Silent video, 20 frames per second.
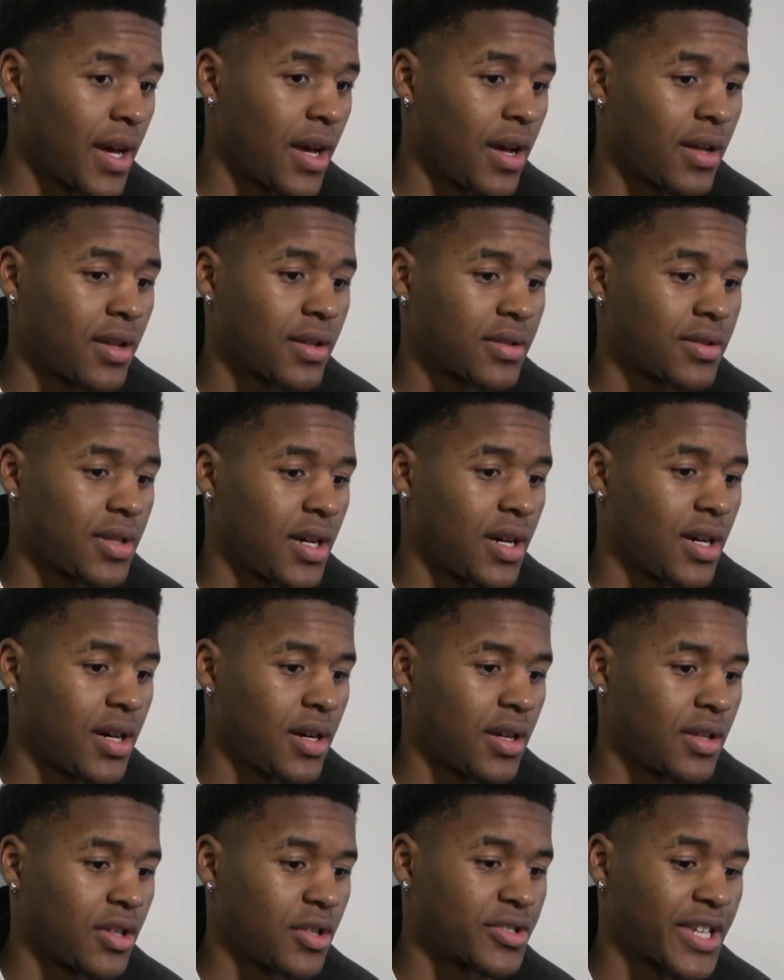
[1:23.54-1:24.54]
Yeah,
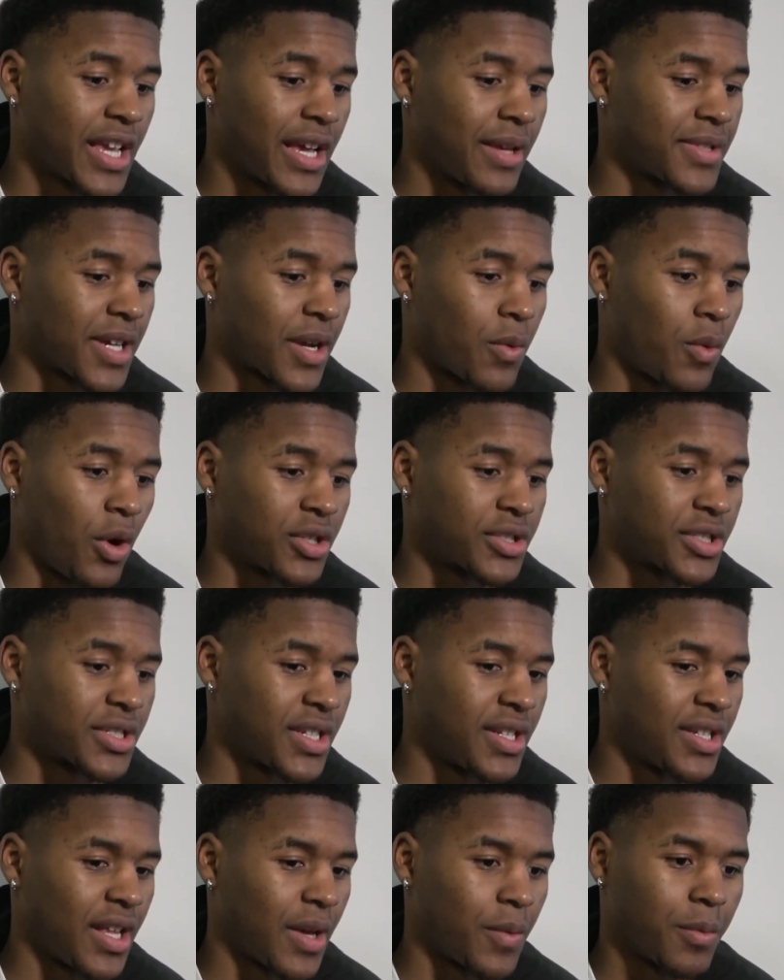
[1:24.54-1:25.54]
those games like
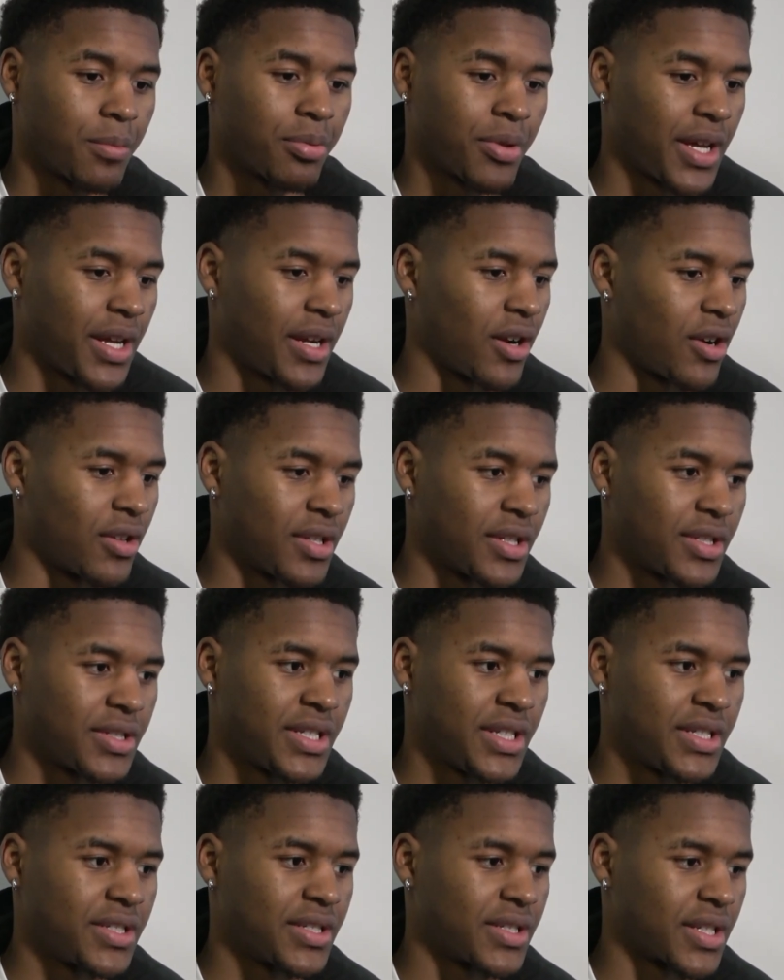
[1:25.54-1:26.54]
Washington that we played early in the
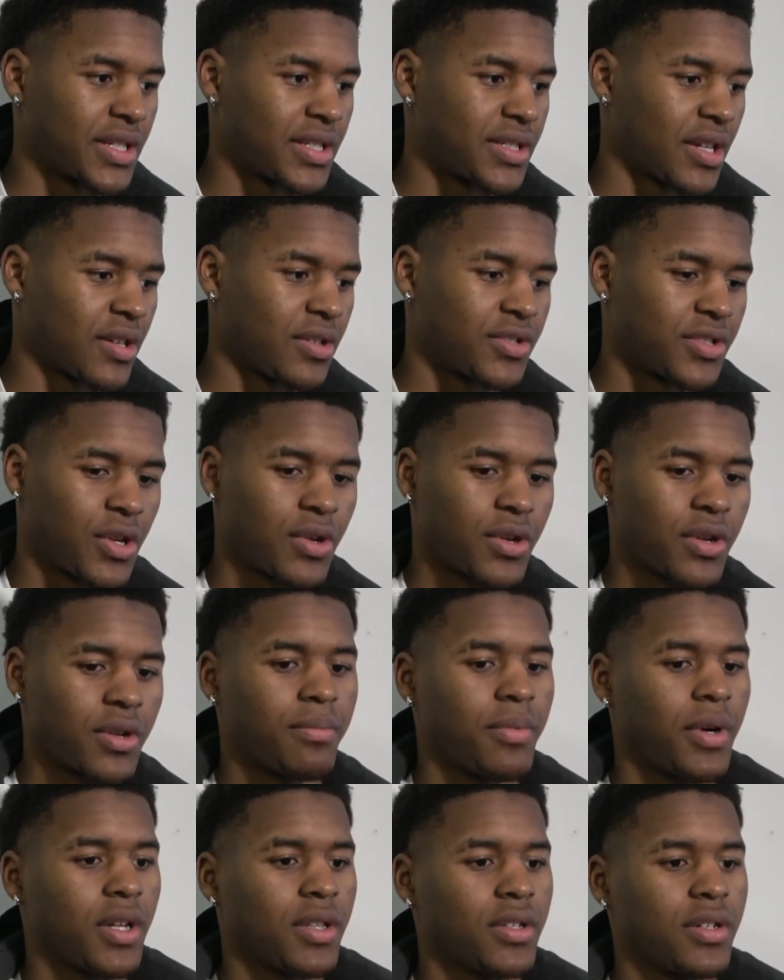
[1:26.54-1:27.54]
seasons against Arizona,
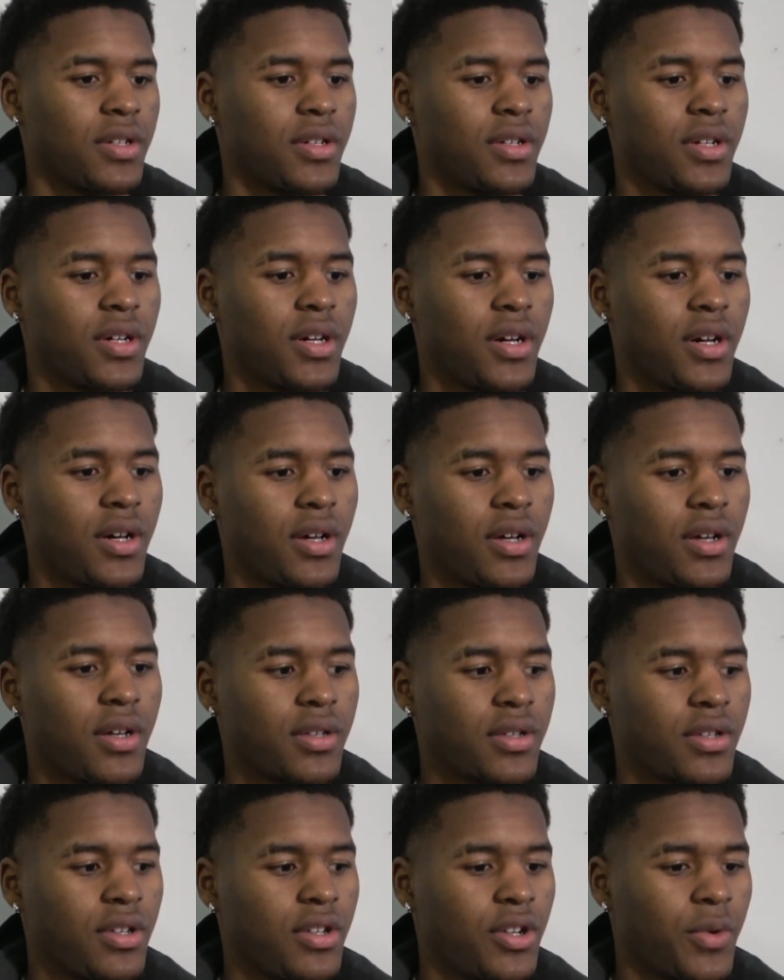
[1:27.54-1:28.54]
Butler,
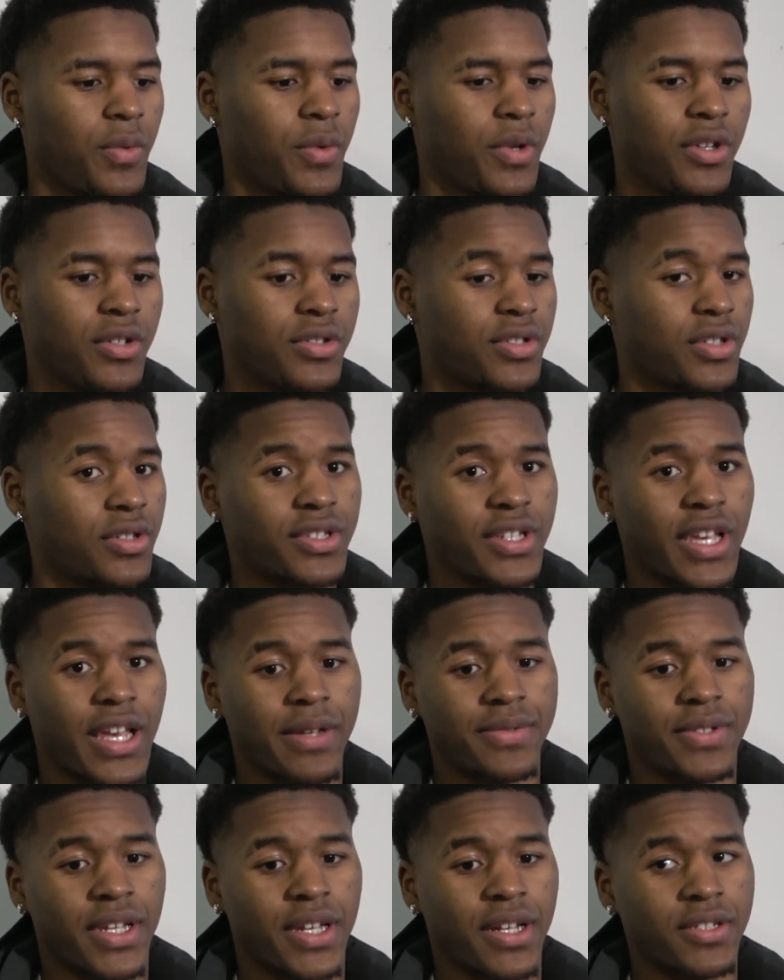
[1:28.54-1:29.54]
we use those
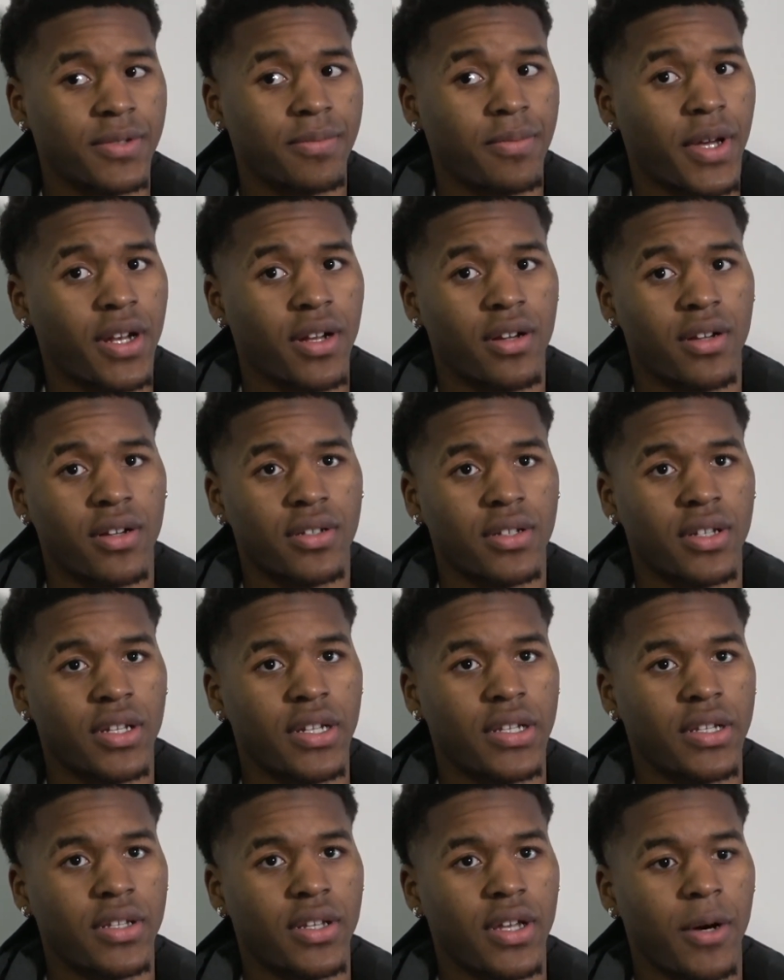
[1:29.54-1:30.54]
games to get us better
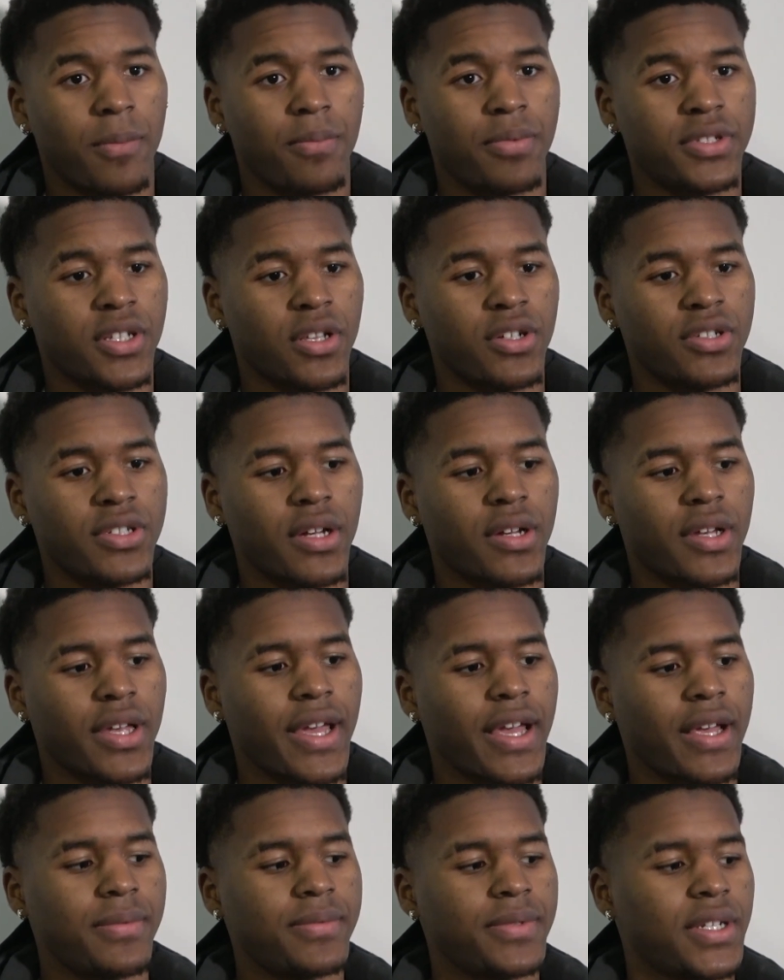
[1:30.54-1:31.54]
and help us close out
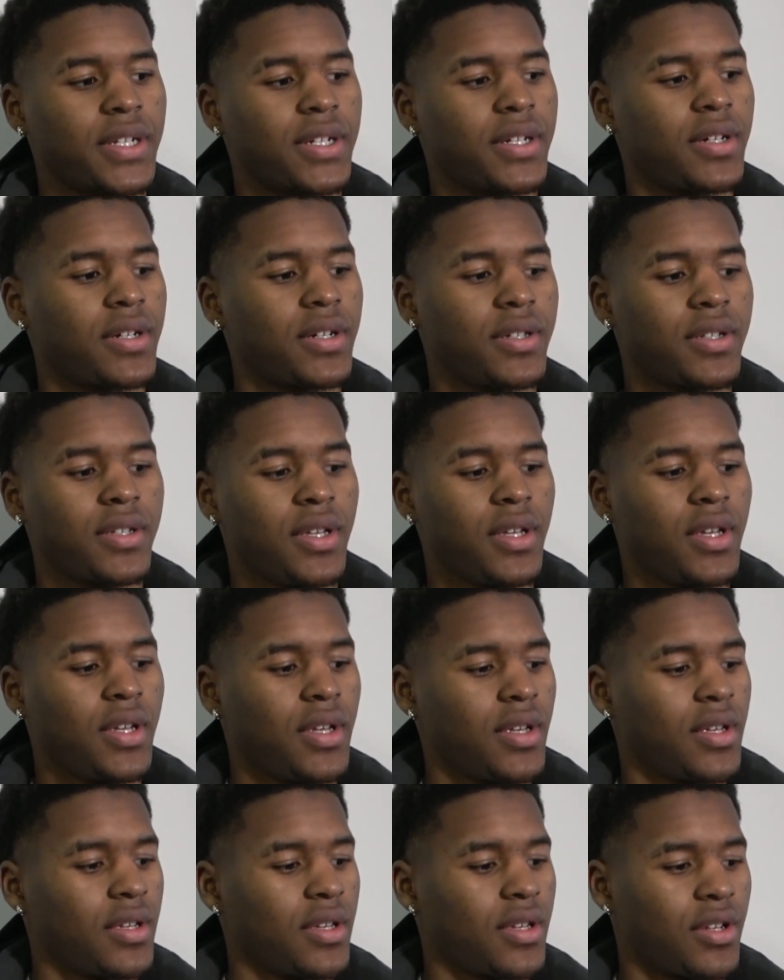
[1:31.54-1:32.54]
games, and
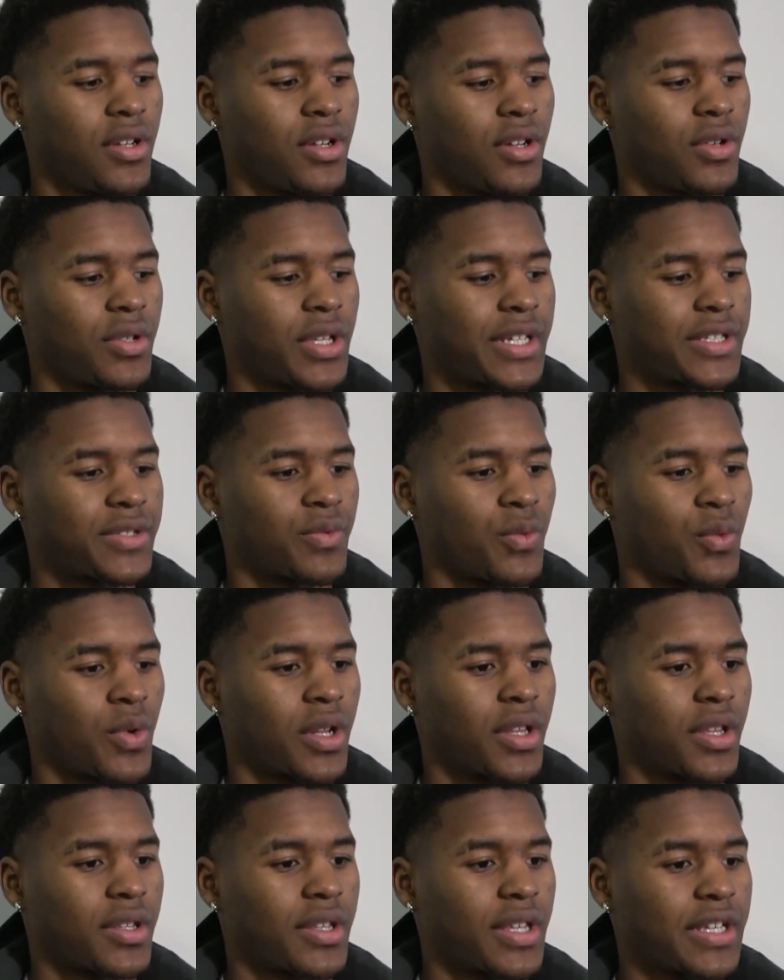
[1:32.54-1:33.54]
that's one
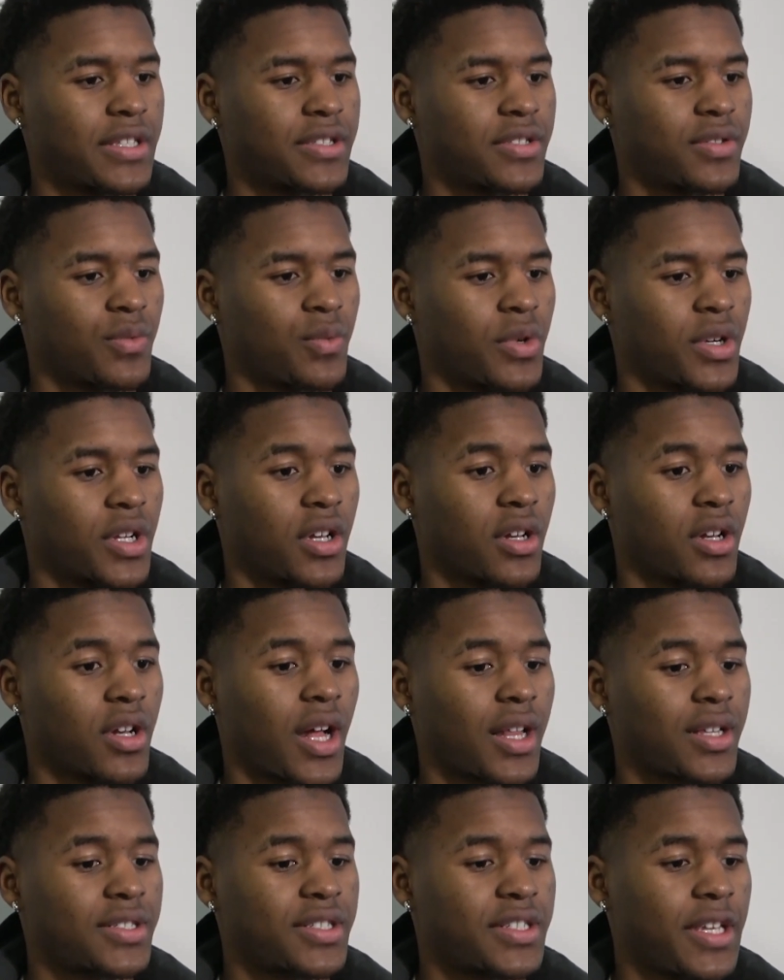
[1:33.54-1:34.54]
of the things when a good
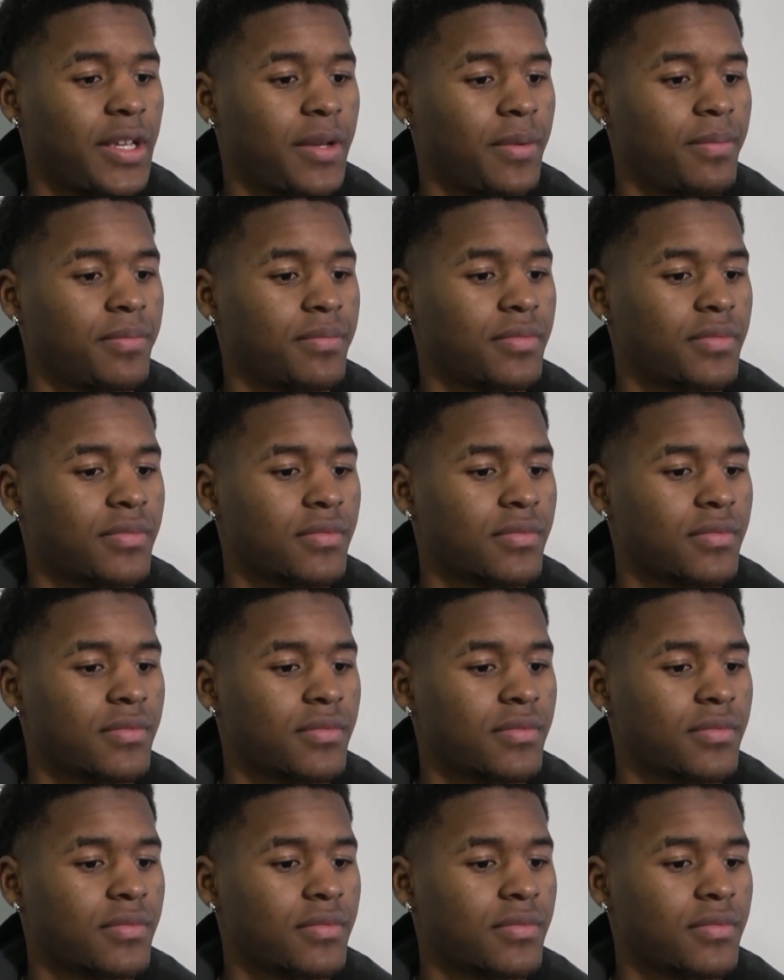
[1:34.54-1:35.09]
college team,